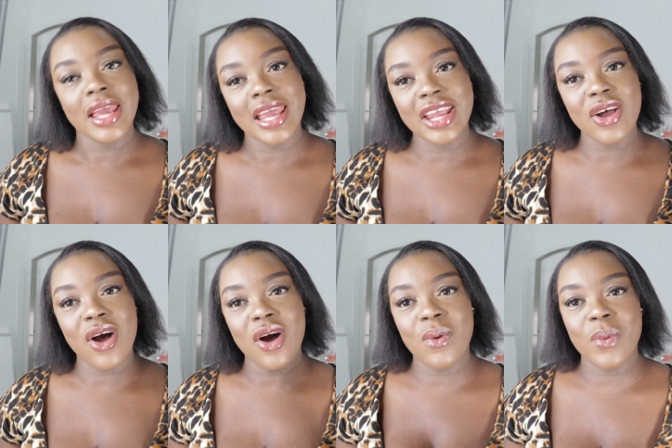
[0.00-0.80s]
hey
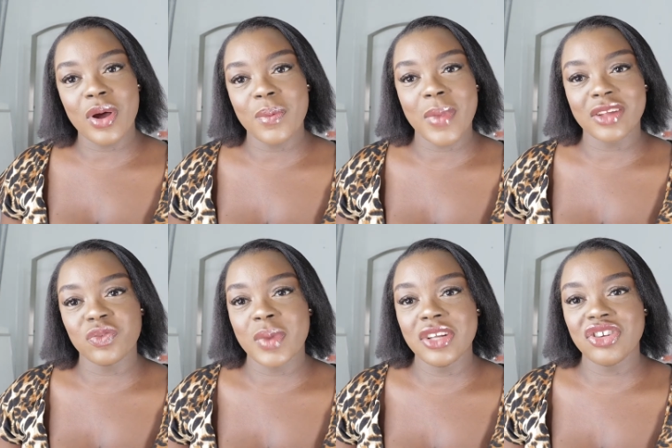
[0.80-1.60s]
y'all welcome back
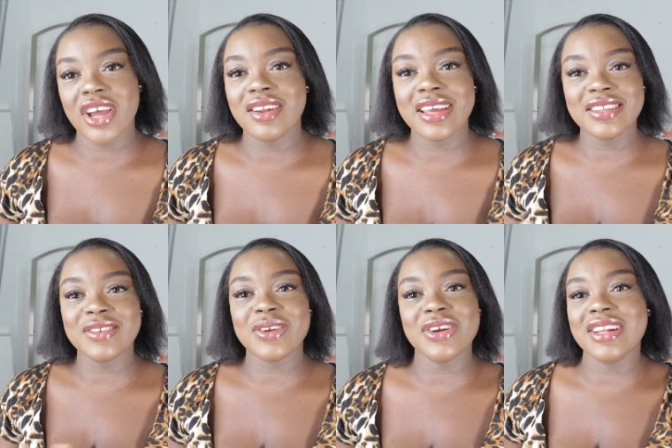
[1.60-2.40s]
to my channel
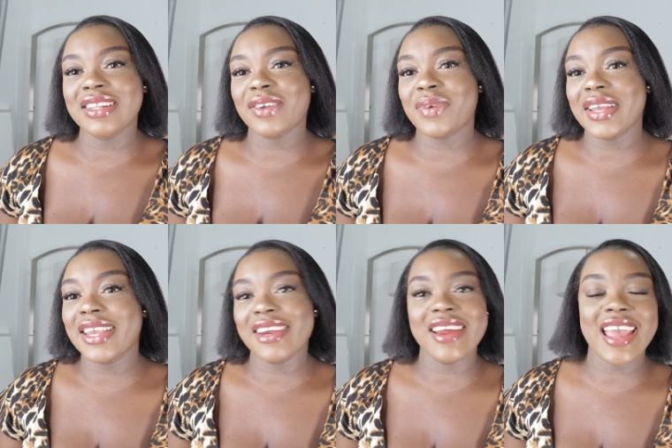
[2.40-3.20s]
it's your girl linda right
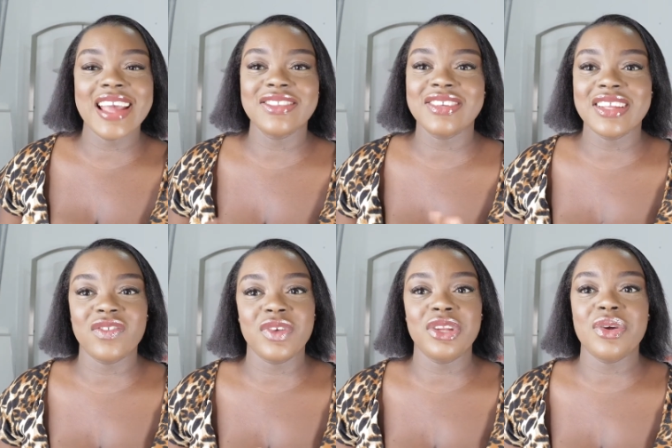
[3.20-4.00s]
here and
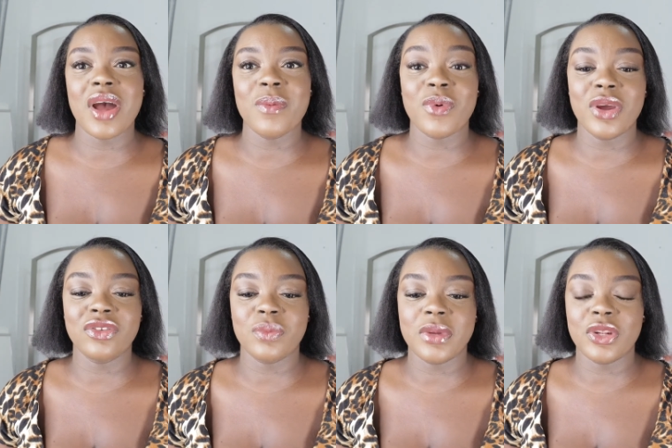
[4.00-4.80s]
today's video i'm
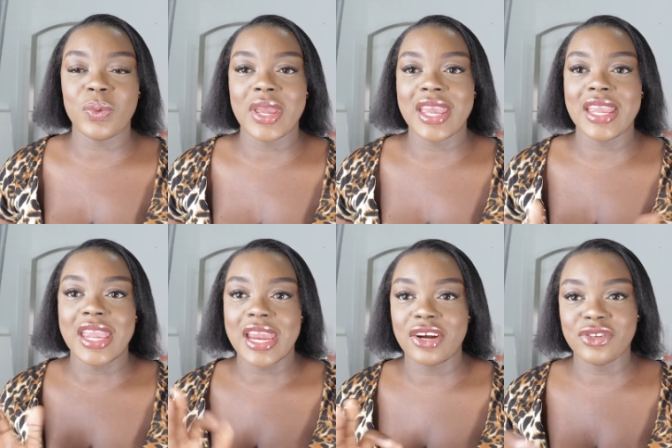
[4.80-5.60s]
going to be doing a
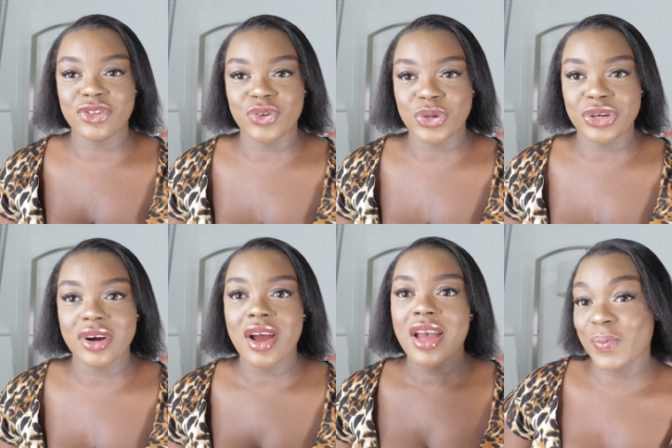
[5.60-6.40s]
hair
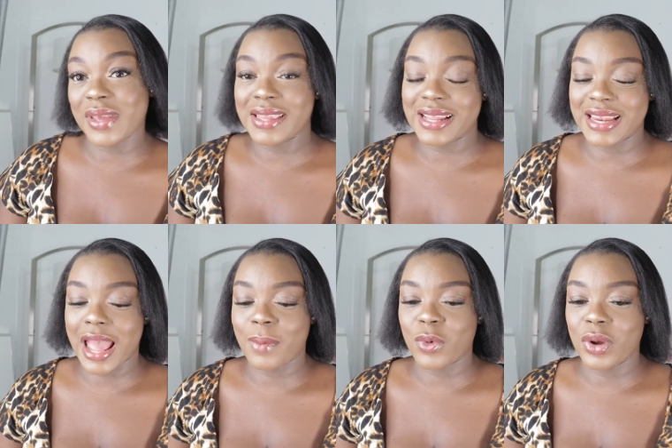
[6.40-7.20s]
tutorial so basically
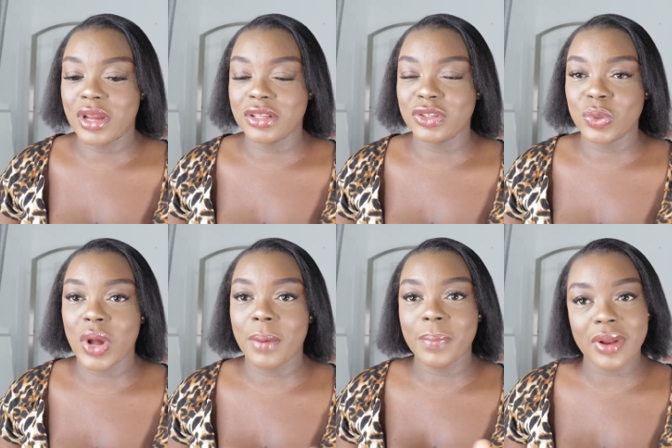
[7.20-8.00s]
i'm going to
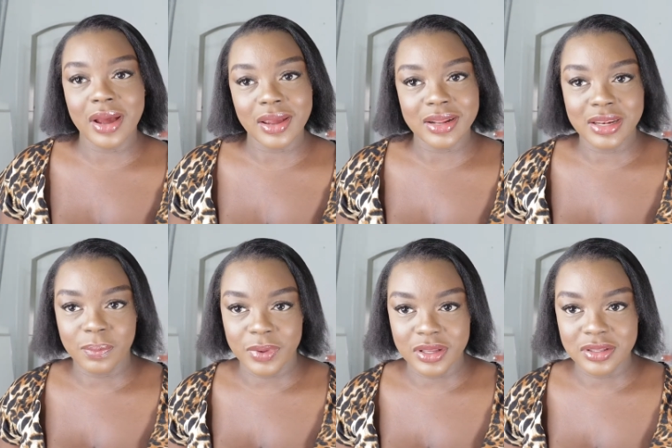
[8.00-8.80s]
apply
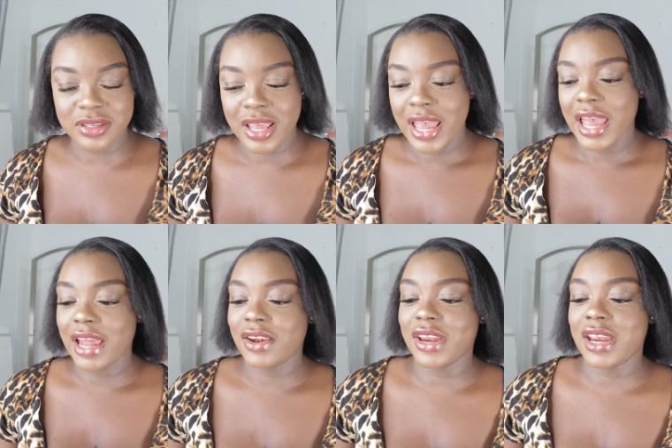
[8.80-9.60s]
clip-ins
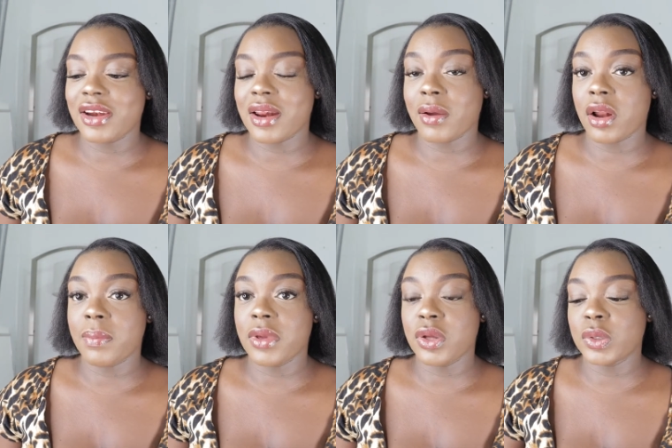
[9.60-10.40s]
and the hair that i'm
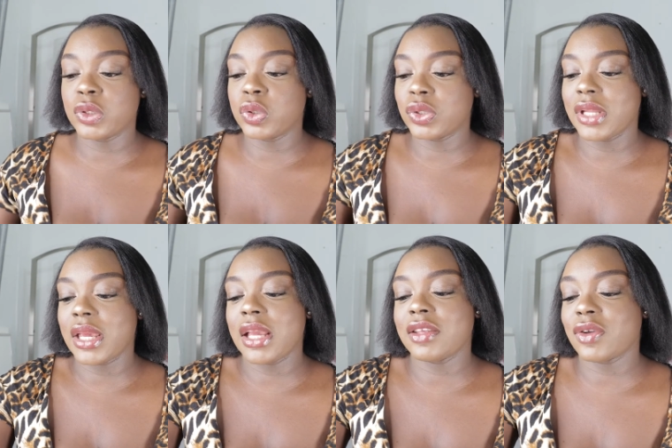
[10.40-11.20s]
gonna be used
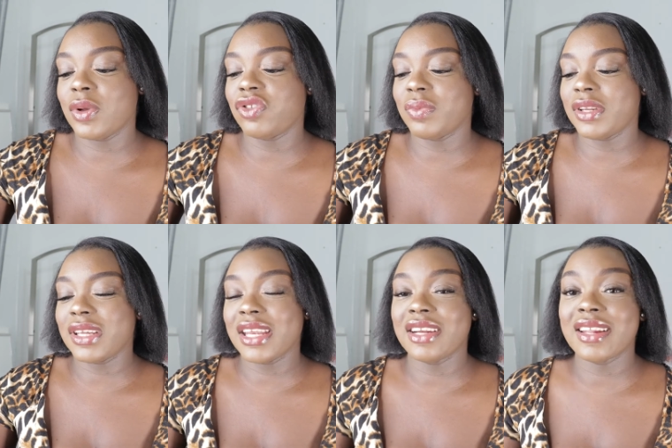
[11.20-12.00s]
today is going to be
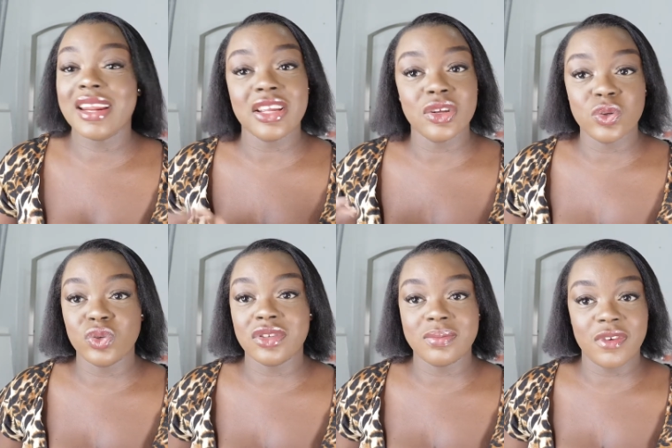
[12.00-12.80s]
the hair that i
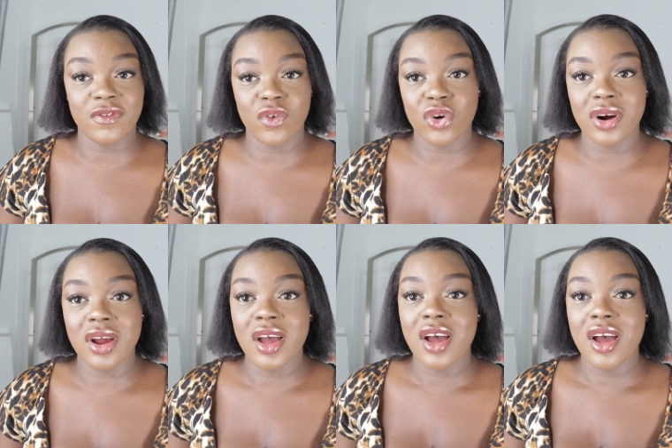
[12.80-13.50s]
used before